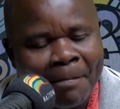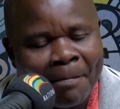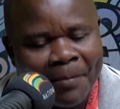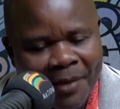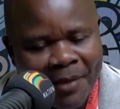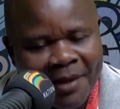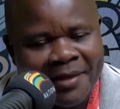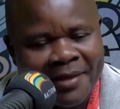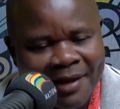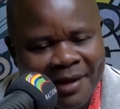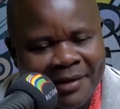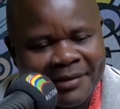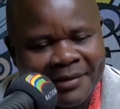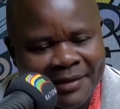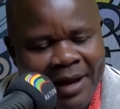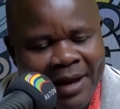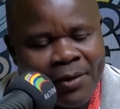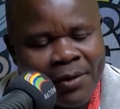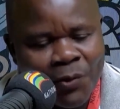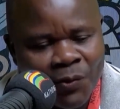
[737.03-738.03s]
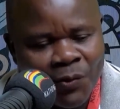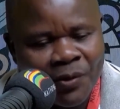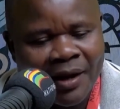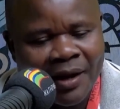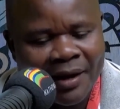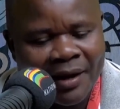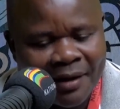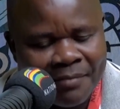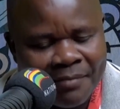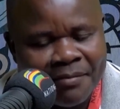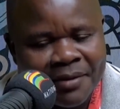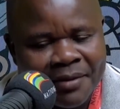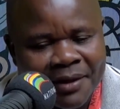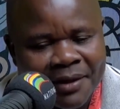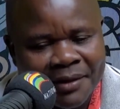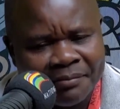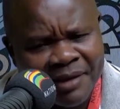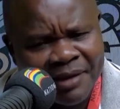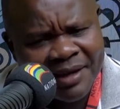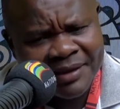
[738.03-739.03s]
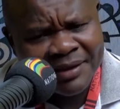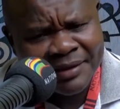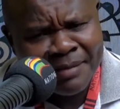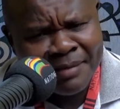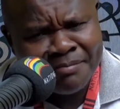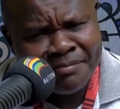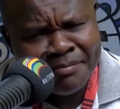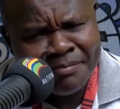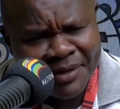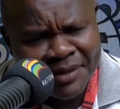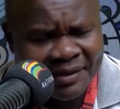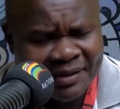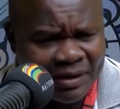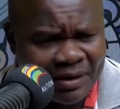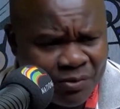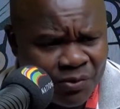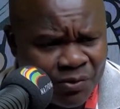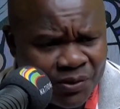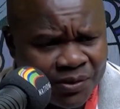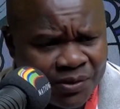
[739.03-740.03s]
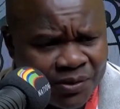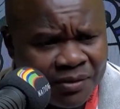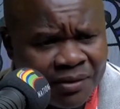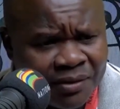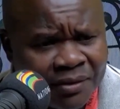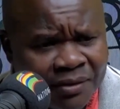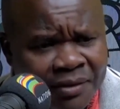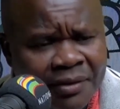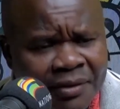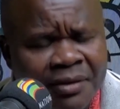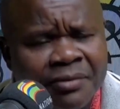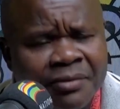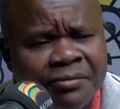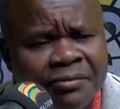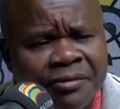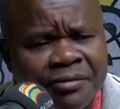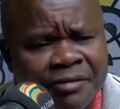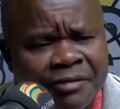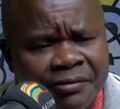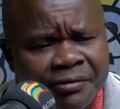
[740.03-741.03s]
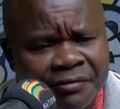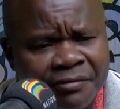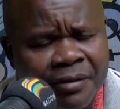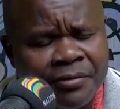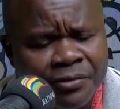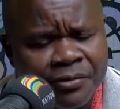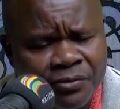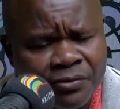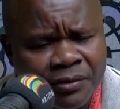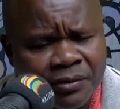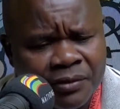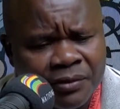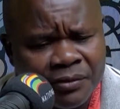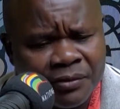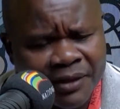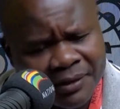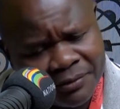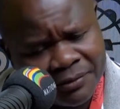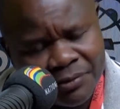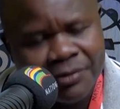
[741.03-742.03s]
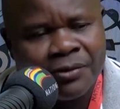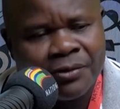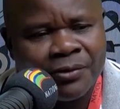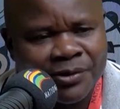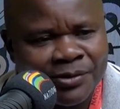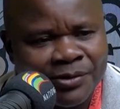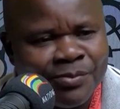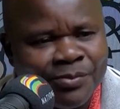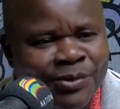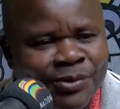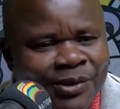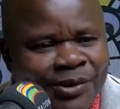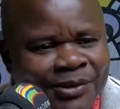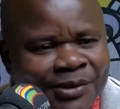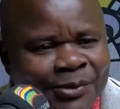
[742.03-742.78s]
That's how Harambee and some big Saccos, we found, Kuscco was small.